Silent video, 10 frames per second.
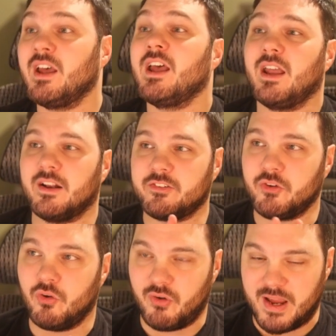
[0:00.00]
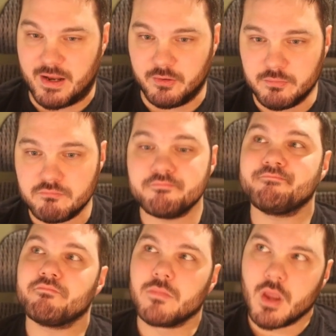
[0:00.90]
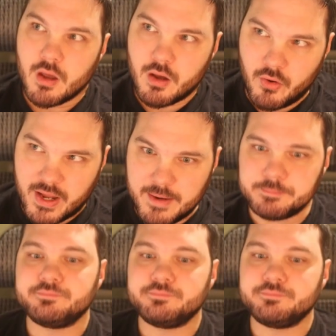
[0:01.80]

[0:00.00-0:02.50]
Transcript: It's still land. Okay,